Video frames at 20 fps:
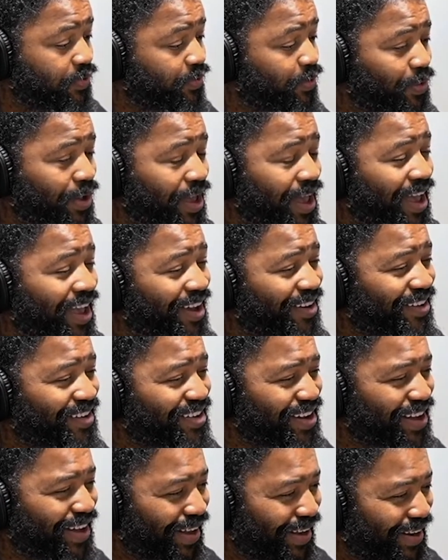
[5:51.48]
okay or
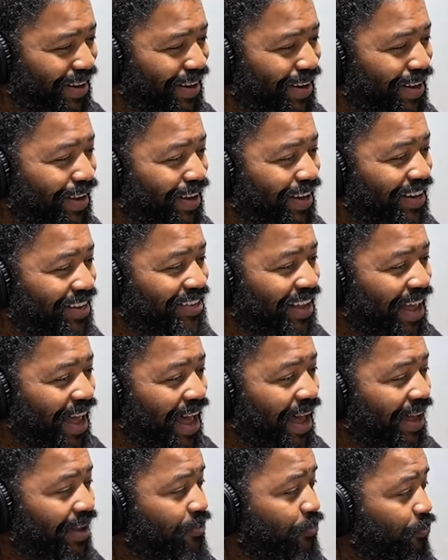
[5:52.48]
not. Because
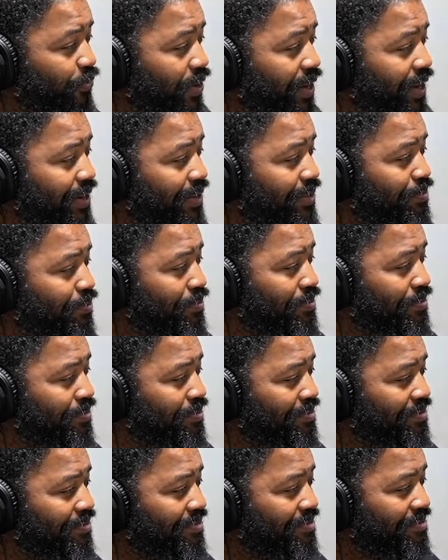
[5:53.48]
I read
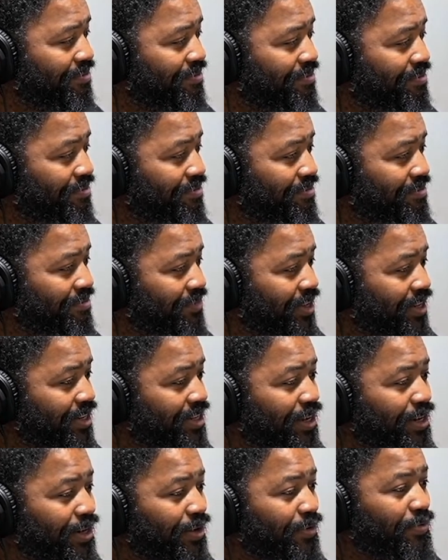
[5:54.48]
a
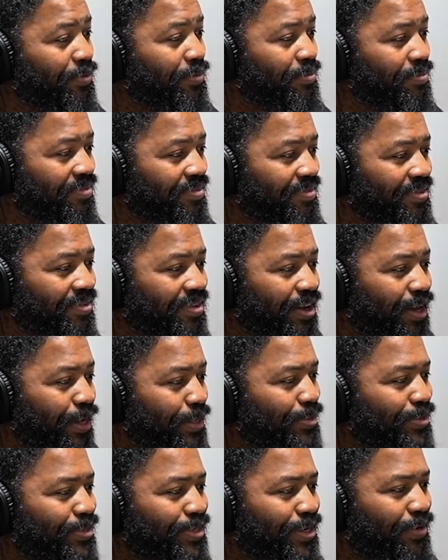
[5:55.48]
ton of them,
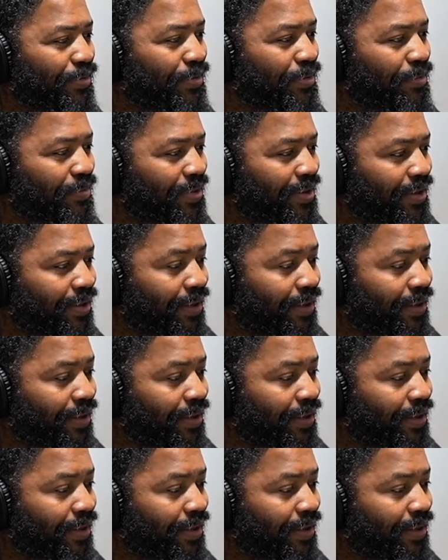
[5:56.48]
hundreds of them.